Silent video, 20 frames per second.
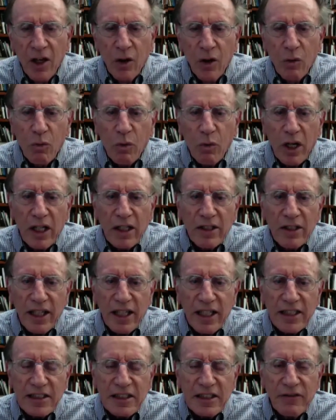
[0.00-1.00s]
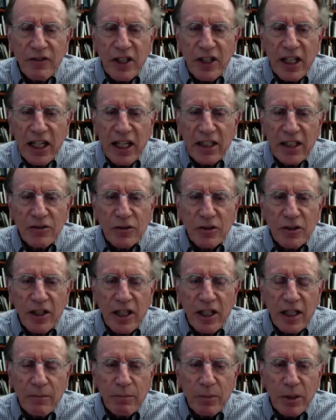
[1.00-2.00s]
Well, yes, if he entered
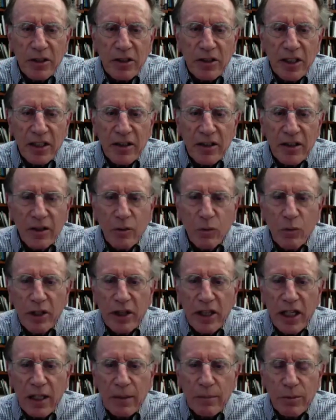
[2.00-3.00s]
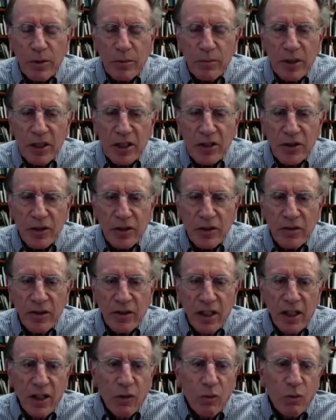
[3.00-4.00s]
that building without permission,
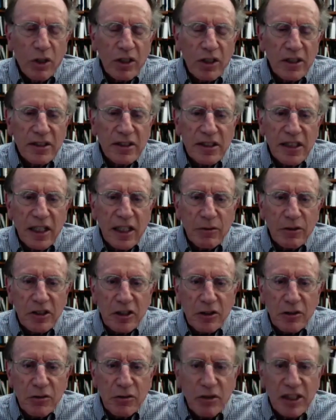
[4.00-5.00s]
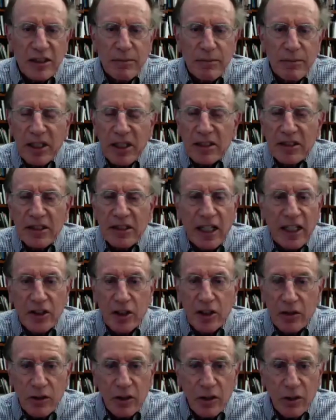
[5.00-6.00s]
one could say it was a trespass. I
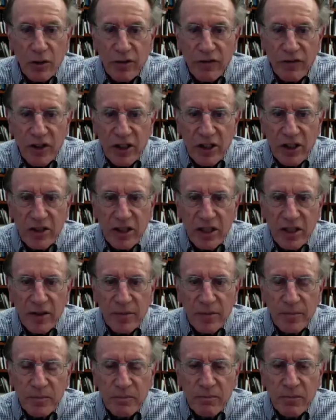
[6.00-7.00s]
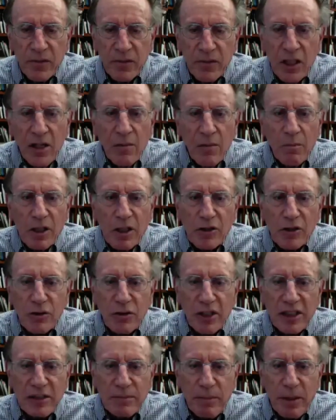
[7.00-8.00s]
don't know if he did. But
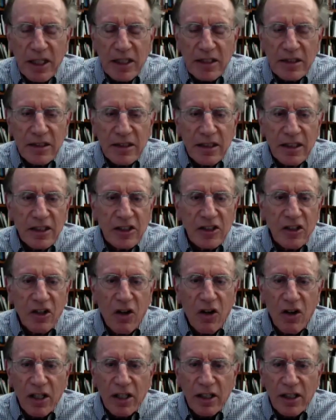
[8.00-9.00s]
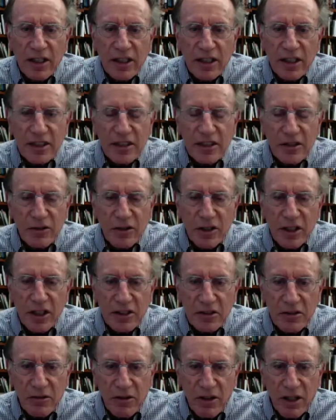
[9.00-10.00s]
trespass is hardly a serious
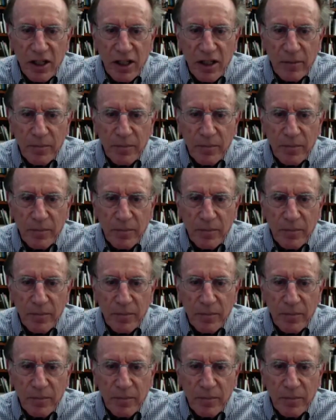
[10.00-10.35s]
crime.